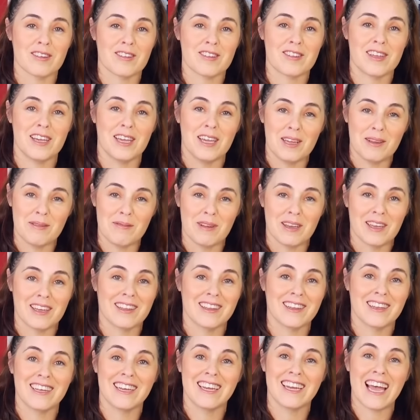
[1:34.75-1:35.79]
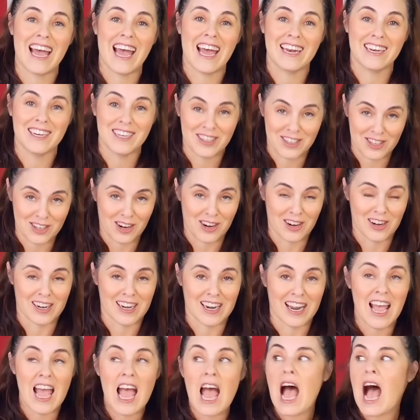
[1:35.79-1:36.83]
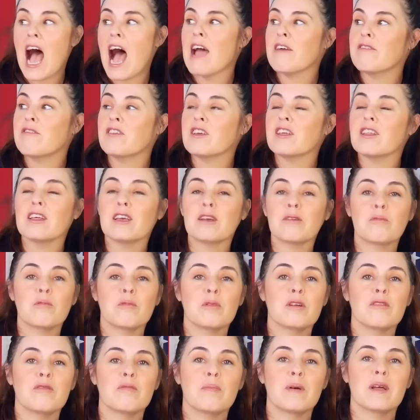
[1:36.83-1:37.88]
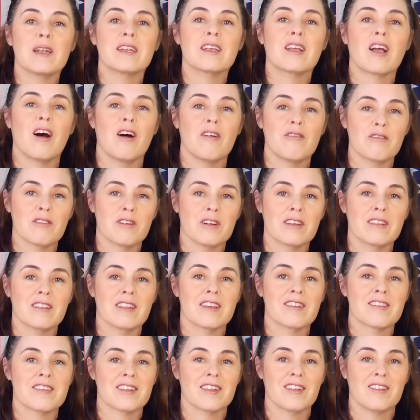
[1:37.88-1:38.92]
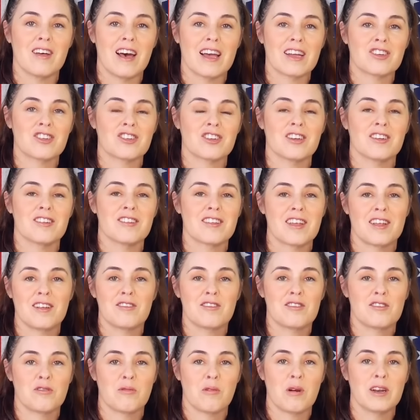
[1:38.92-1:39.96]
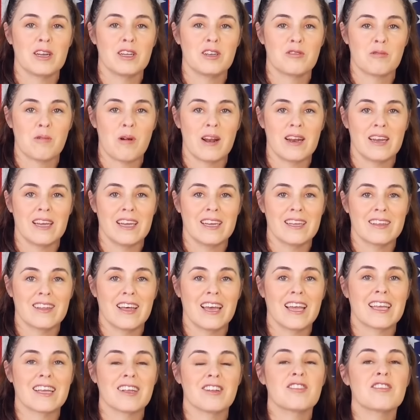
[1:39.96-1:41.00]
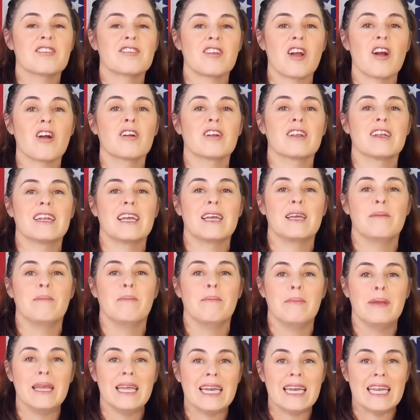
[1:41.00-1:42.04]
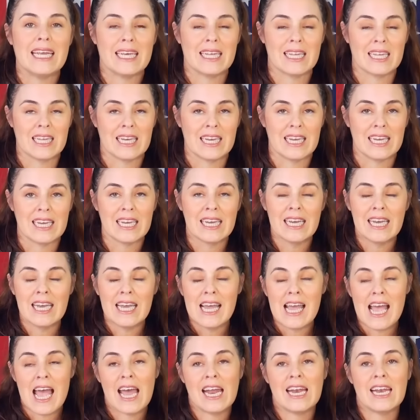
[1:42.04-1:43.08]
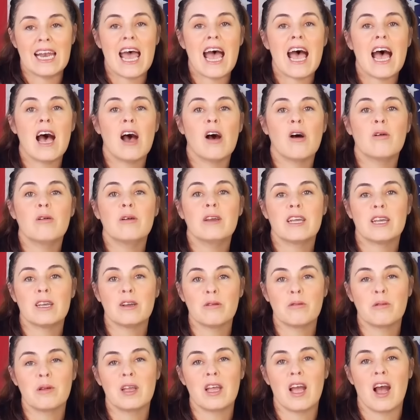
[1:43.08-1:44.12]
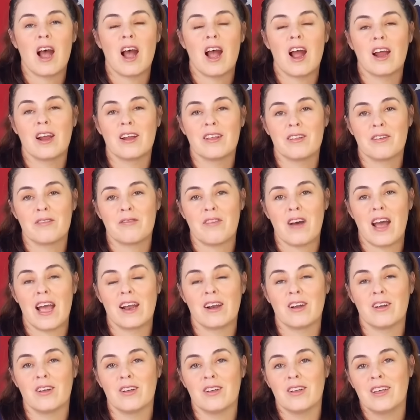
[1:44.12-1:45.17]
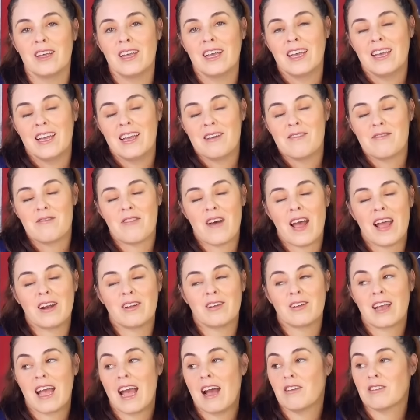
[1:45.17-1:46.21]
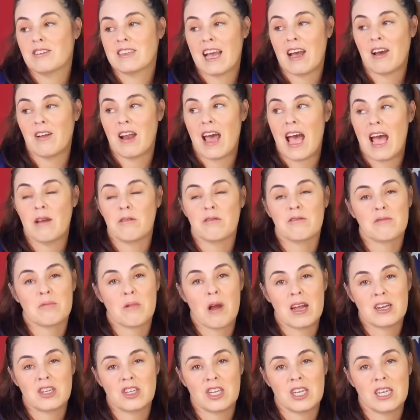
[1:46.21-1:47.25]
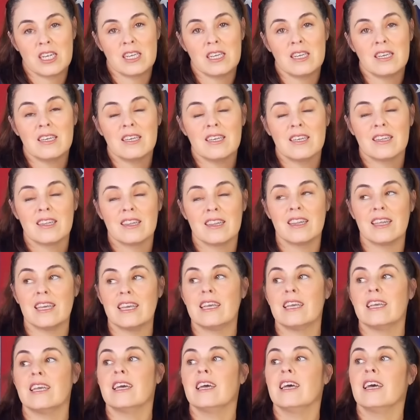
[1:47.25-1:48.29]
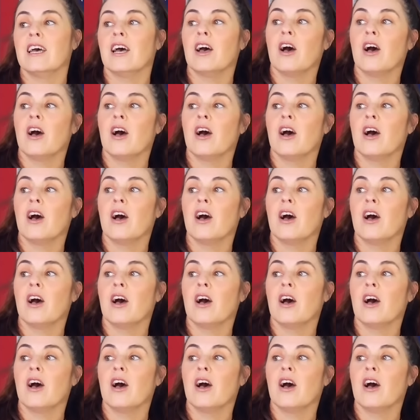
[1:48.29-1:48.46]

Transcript: seemingly an eternity. I feel like we've been covering this election since 2020. Yeah. Like it started immediately. And now here we are in the final final countdown, I was watching the